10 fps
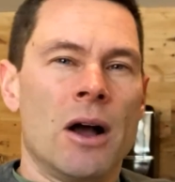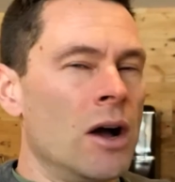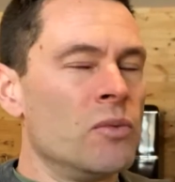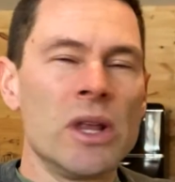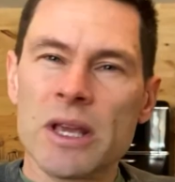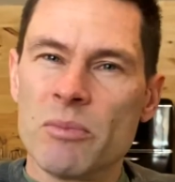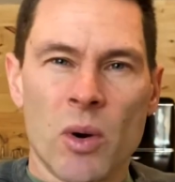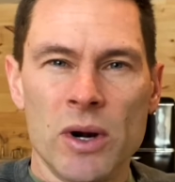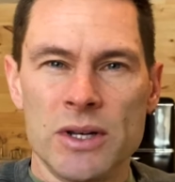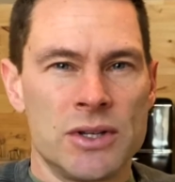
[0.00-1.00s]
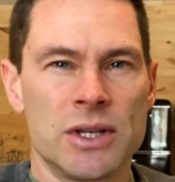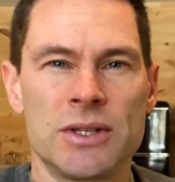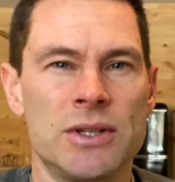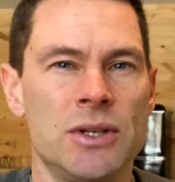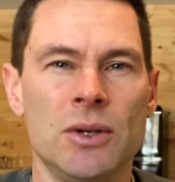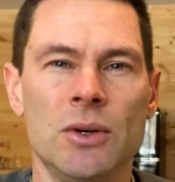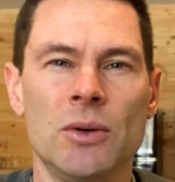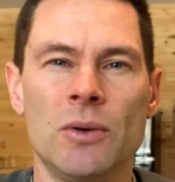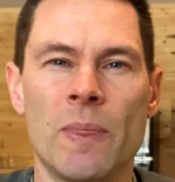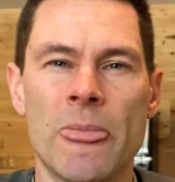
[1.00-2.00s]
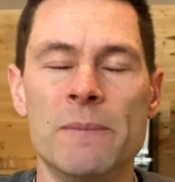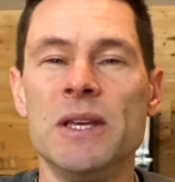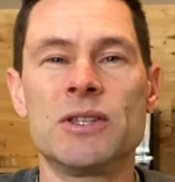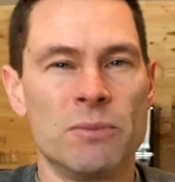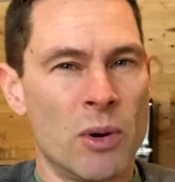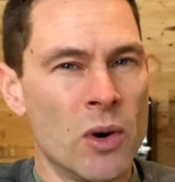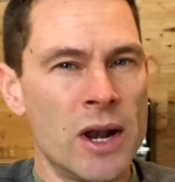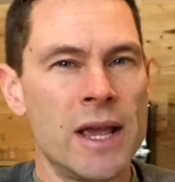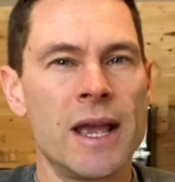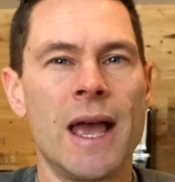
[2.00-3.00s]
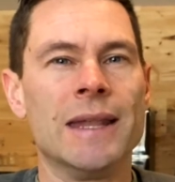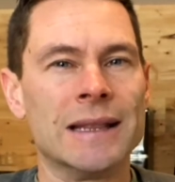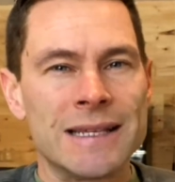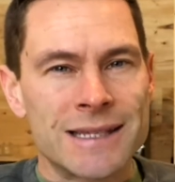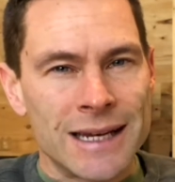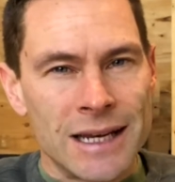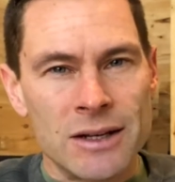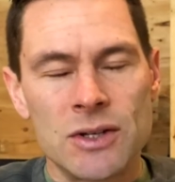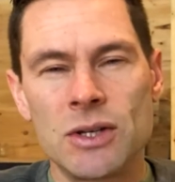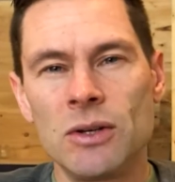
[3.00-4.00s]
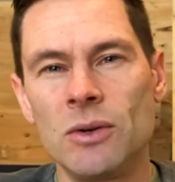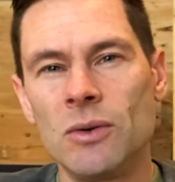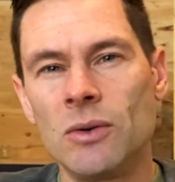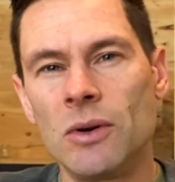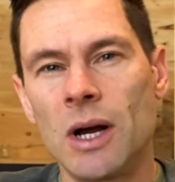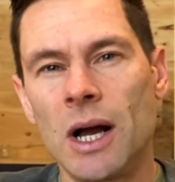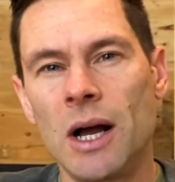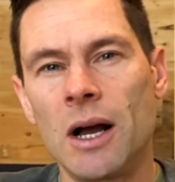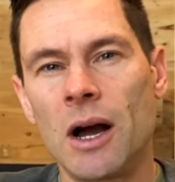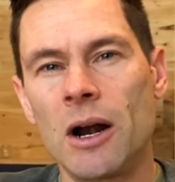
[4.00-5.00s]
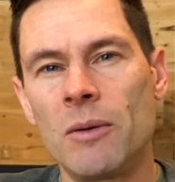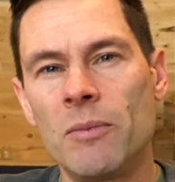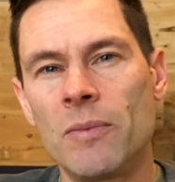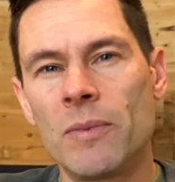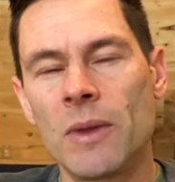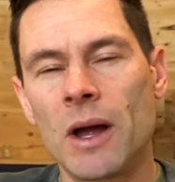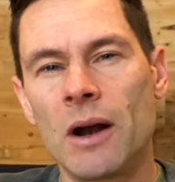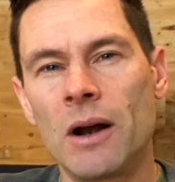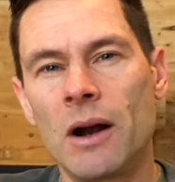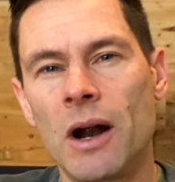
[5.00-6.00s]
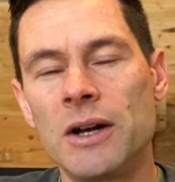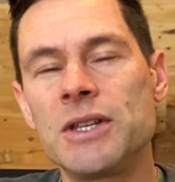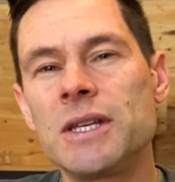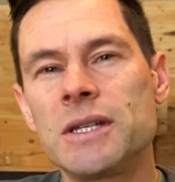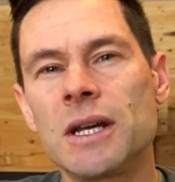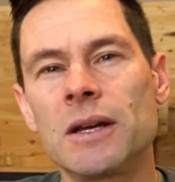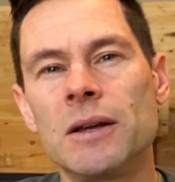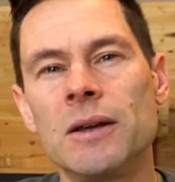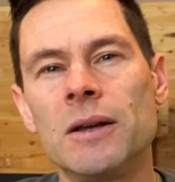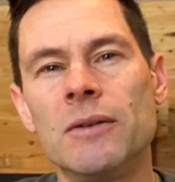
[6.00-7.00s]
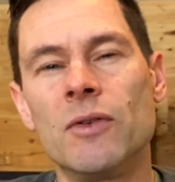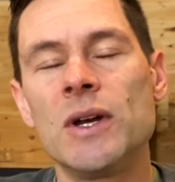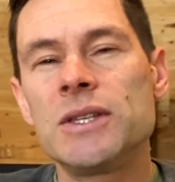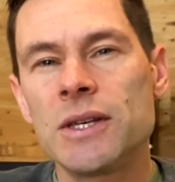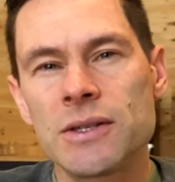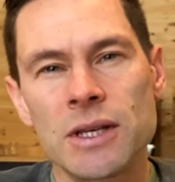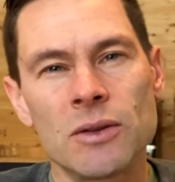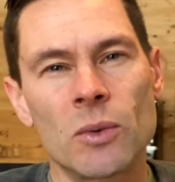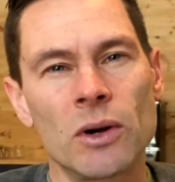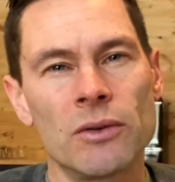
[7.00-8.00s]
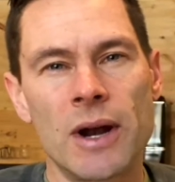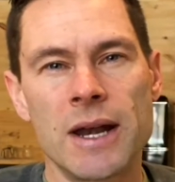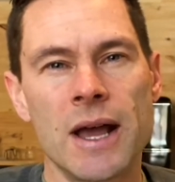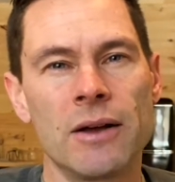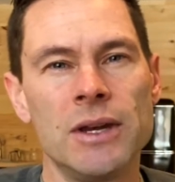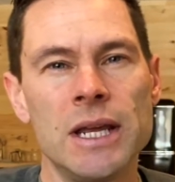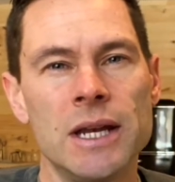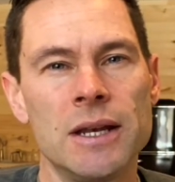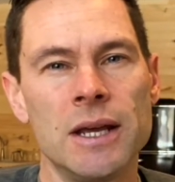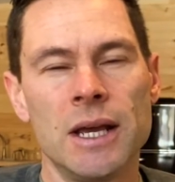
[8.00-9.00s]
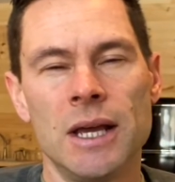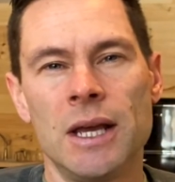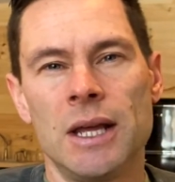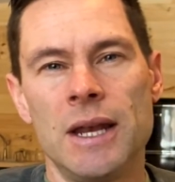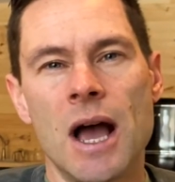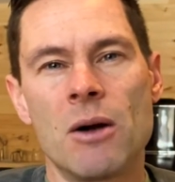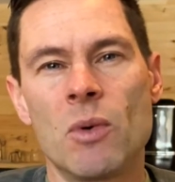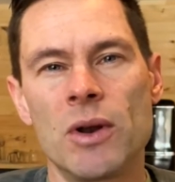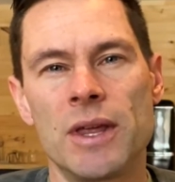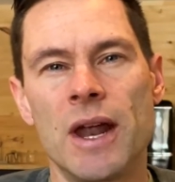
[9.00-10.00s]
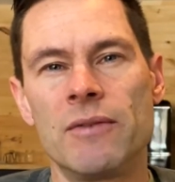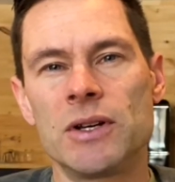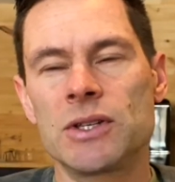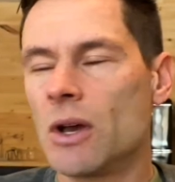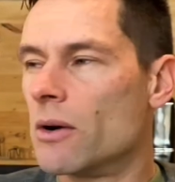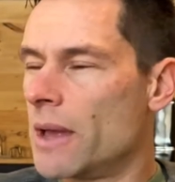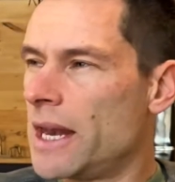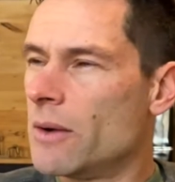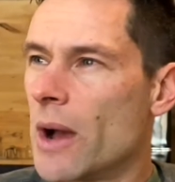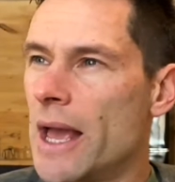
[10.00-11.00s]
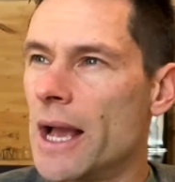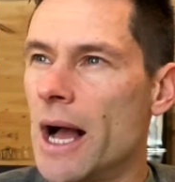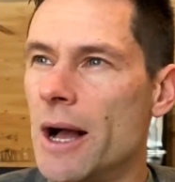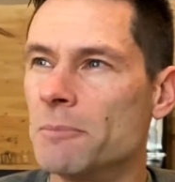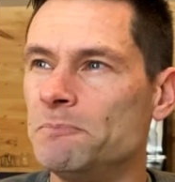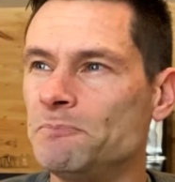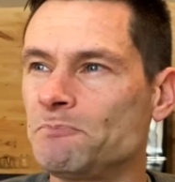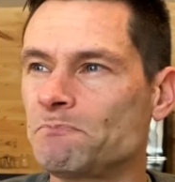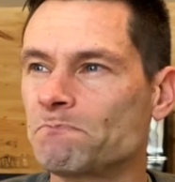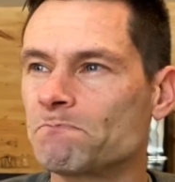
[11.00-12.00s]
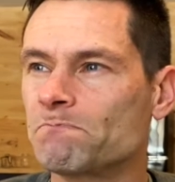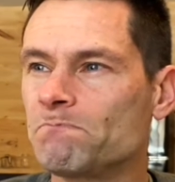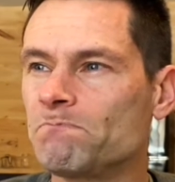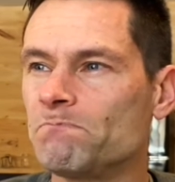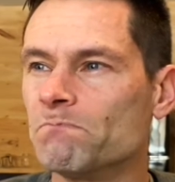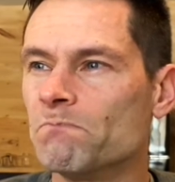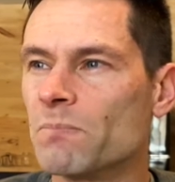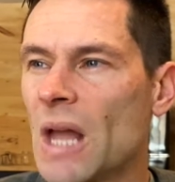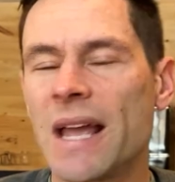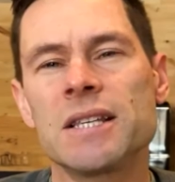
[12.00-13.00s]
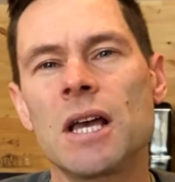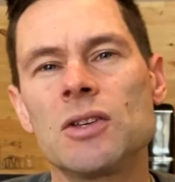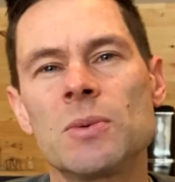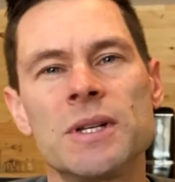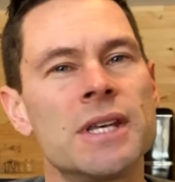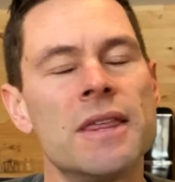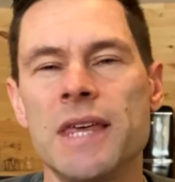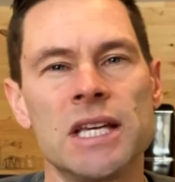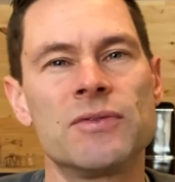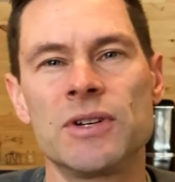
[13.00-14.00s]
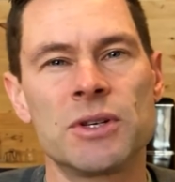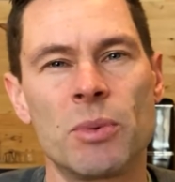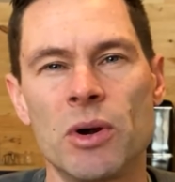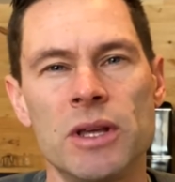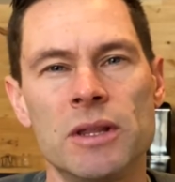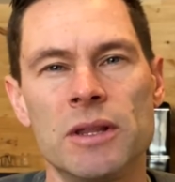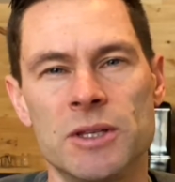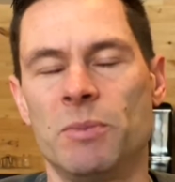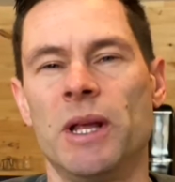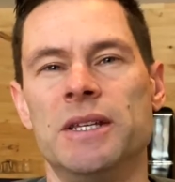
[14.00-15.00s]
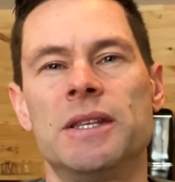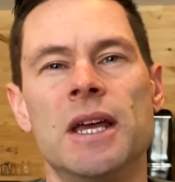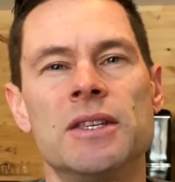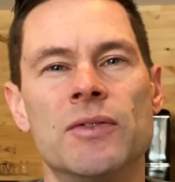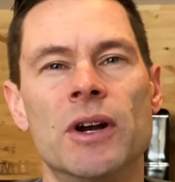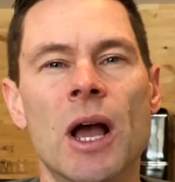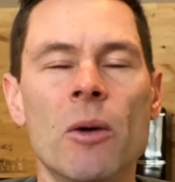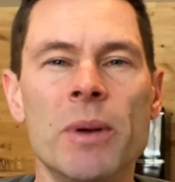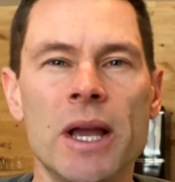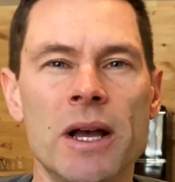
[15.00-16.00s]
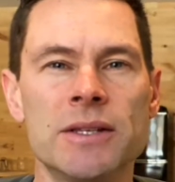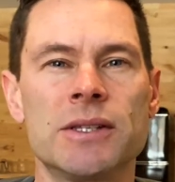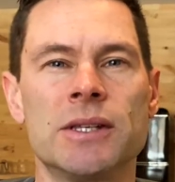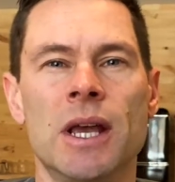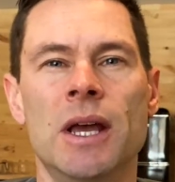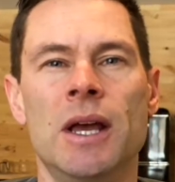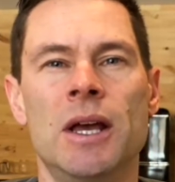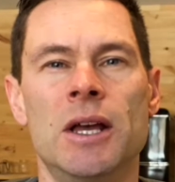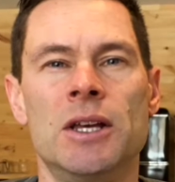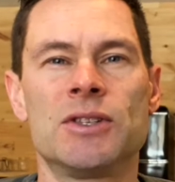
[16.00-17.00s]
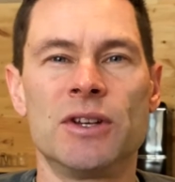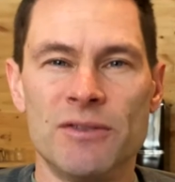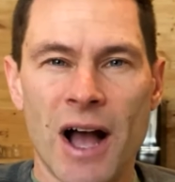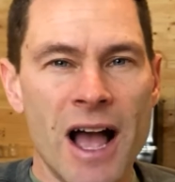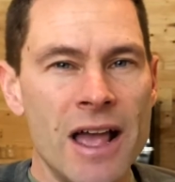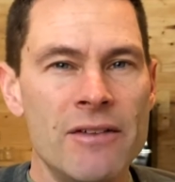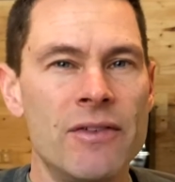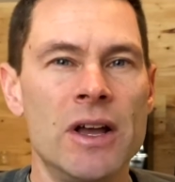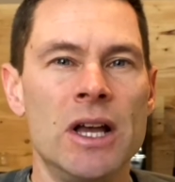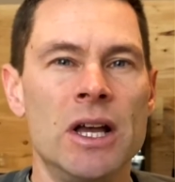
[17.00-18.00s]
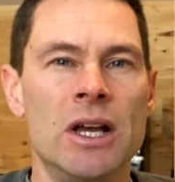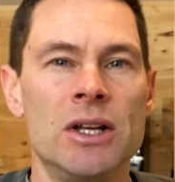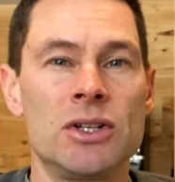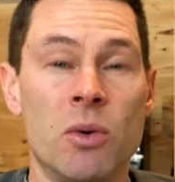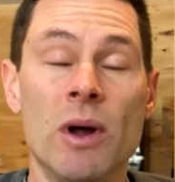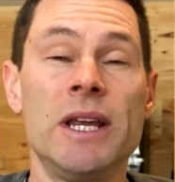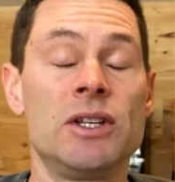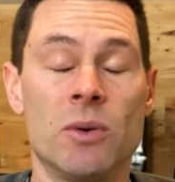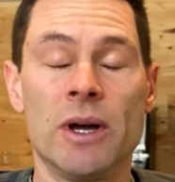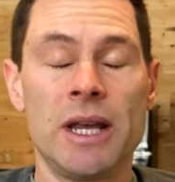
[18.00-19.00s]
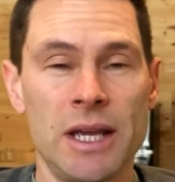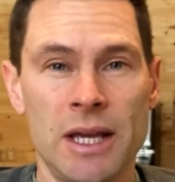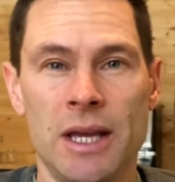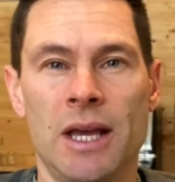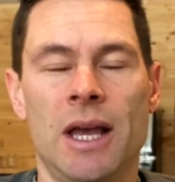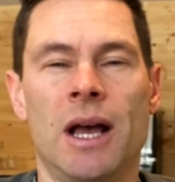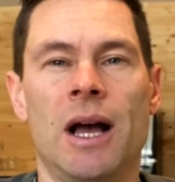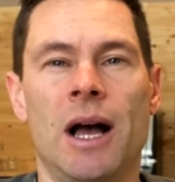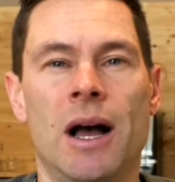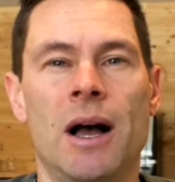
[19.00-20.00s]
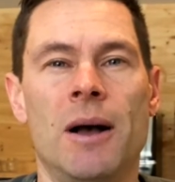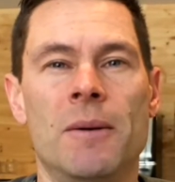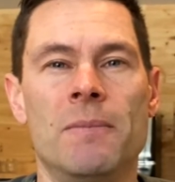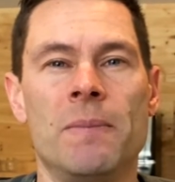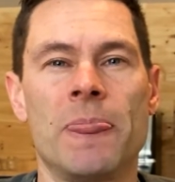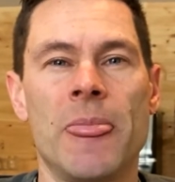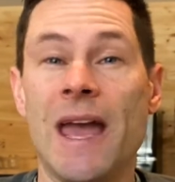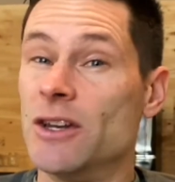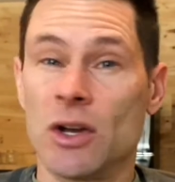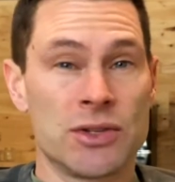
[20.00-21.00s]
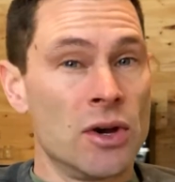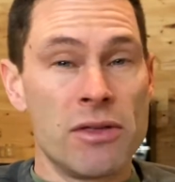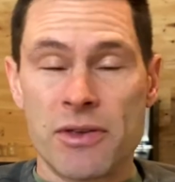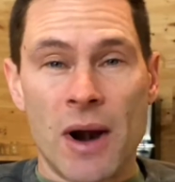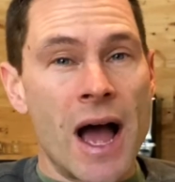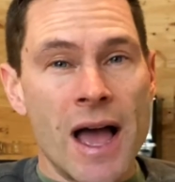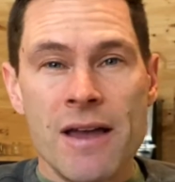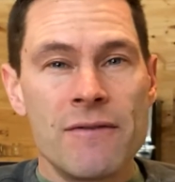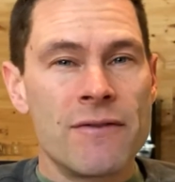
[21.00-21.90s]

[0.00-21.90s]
Really important just to be supporting and listening to our artistic voices in the world right now, needed now more than ever. So anyway, I guess I also want to say thanks for supporting this place. Thanks for helping us survive 2020 and also thrive.